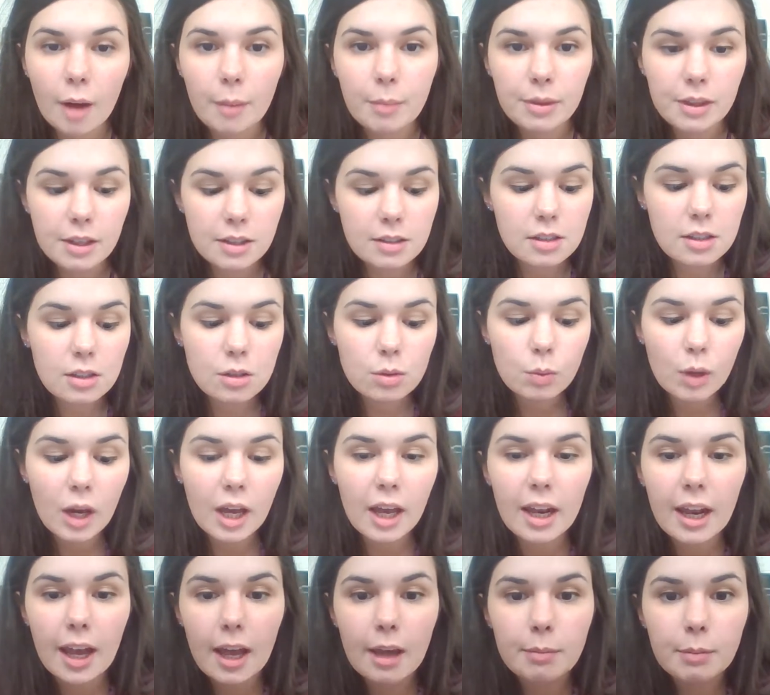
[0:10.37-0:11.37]
This is
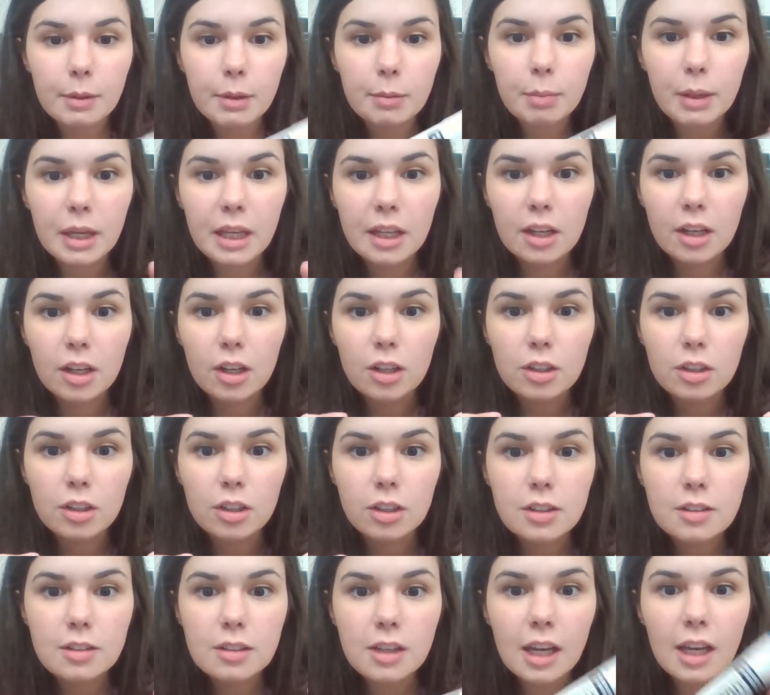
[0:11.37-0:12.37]
what an EpiPen
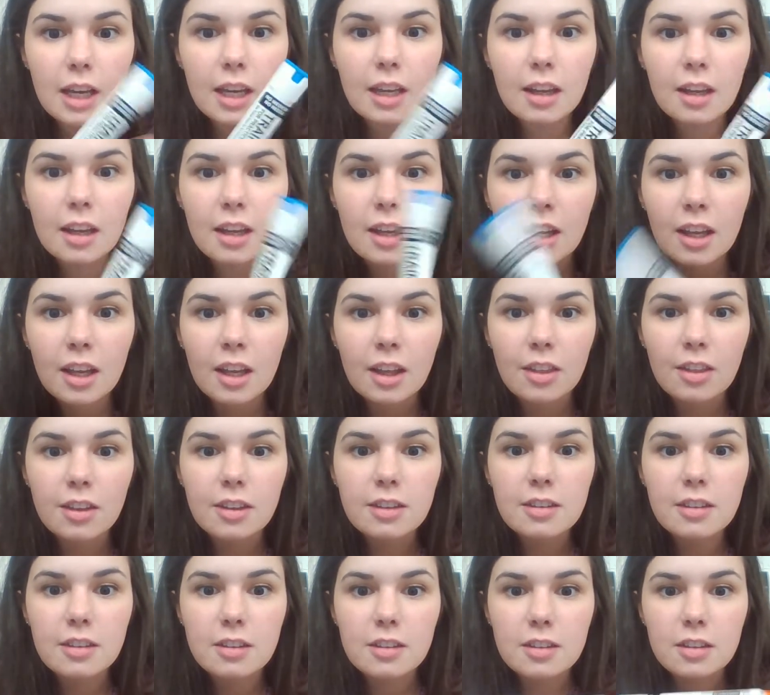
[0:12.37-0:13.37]
looks like.
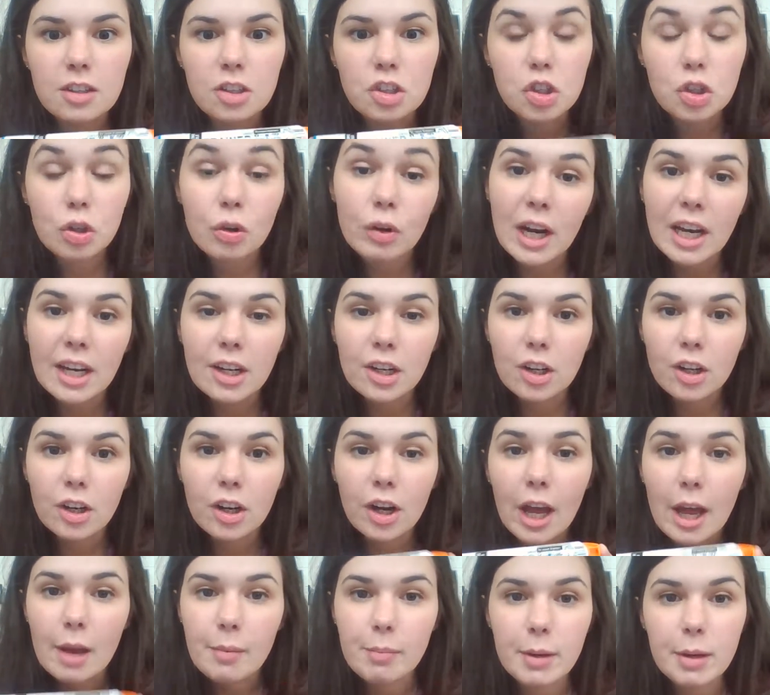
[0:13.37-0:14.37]
This is a
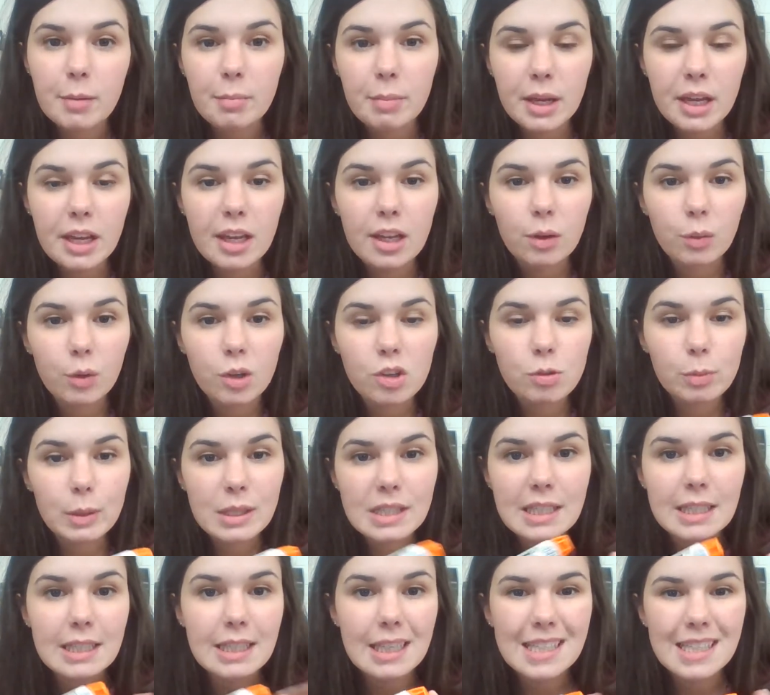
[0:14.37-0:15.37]
trainer EpiPen, which
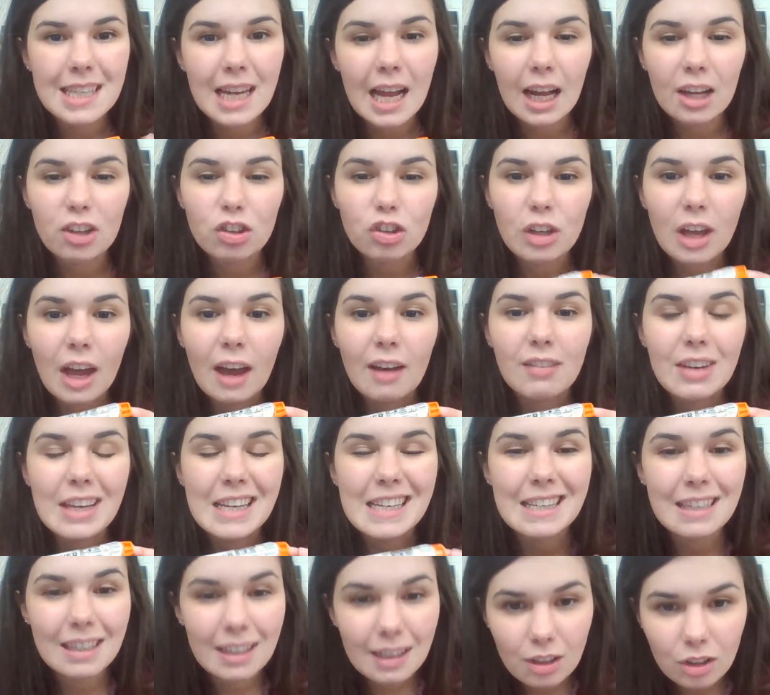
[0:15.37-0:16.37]
means it doesn't actually have a
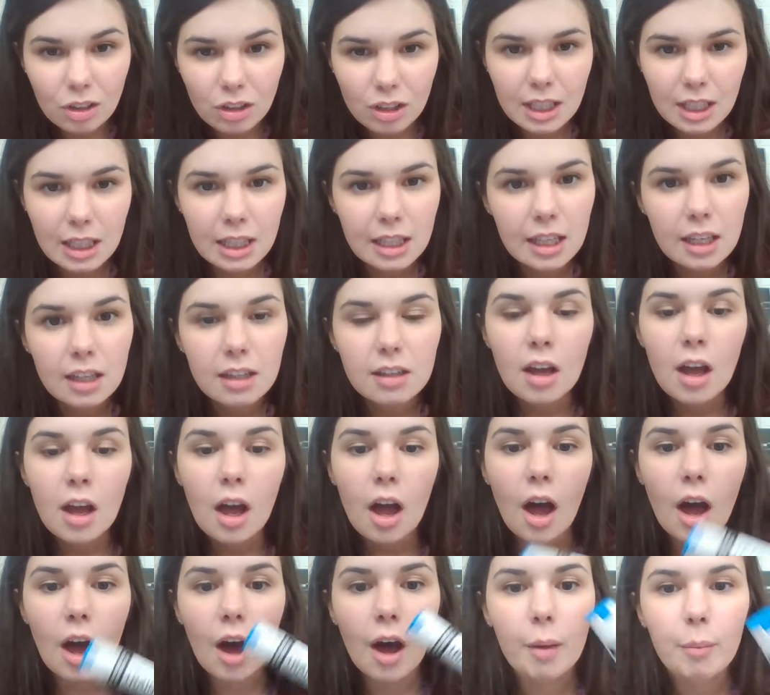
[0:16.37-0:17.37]
needle in it.
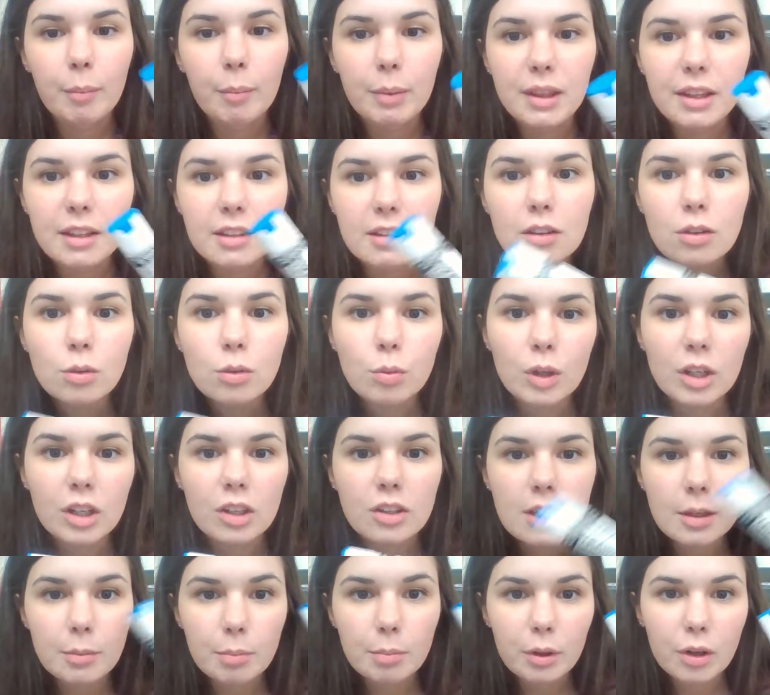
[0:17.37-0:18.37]
But this is what your
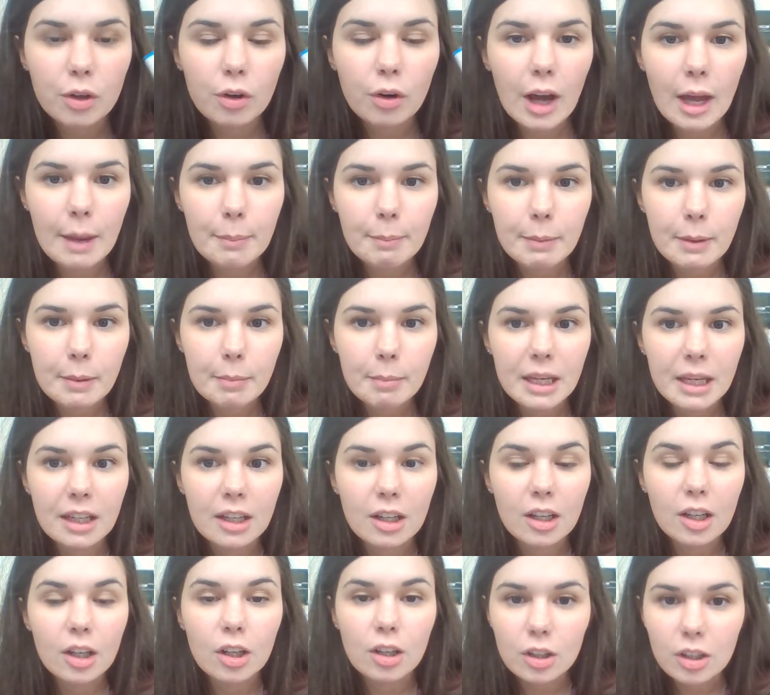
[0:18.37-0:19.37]
typical
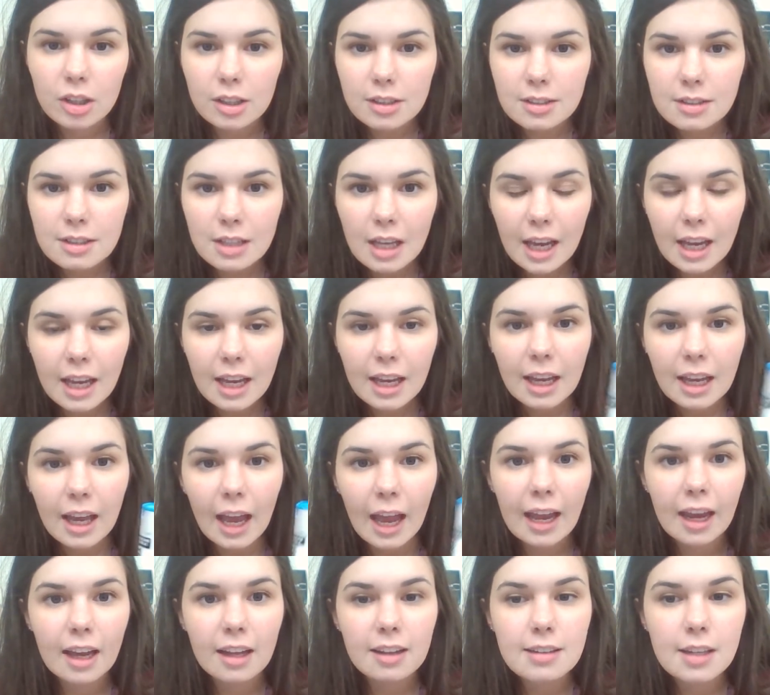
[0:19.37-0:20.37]
EpiPen looks like,
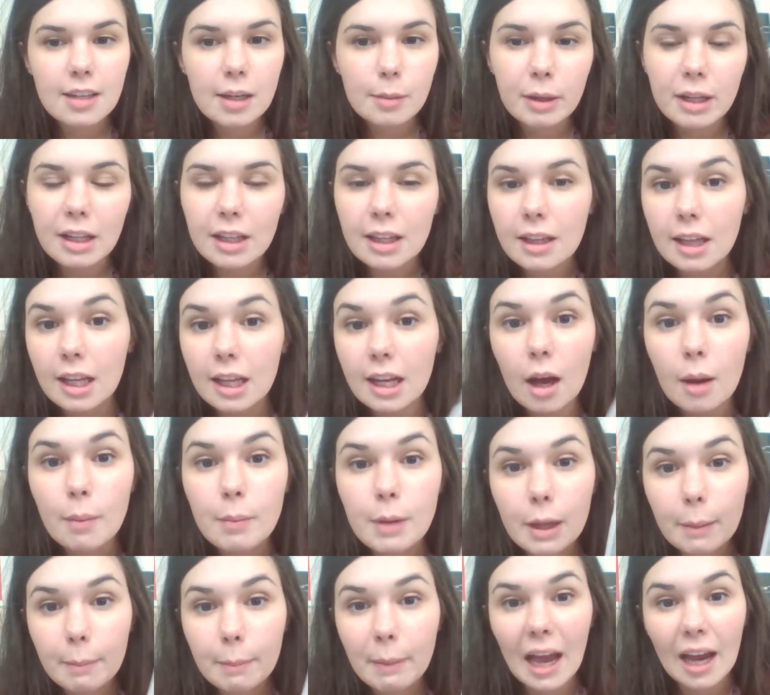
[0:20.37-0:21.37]
and typically they come
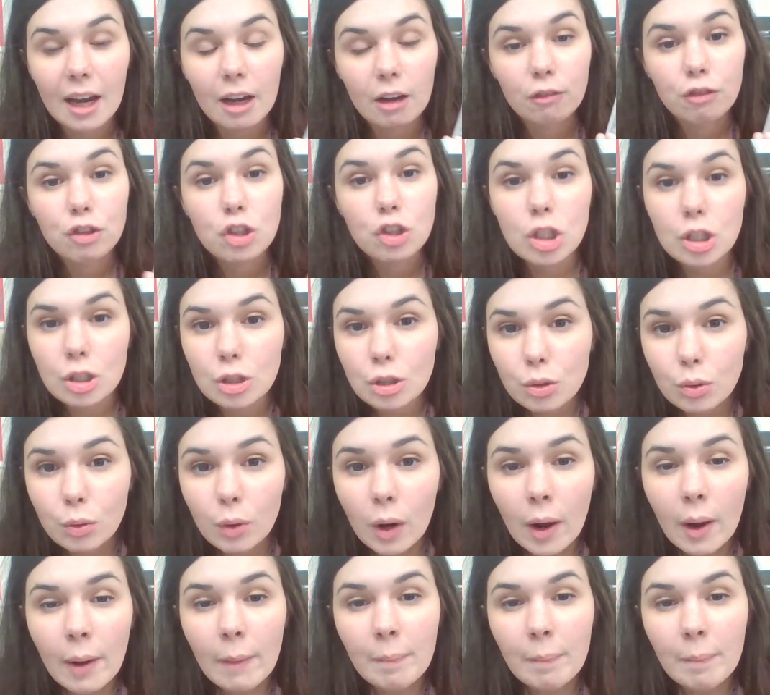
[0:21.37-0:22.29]
in a pack of 2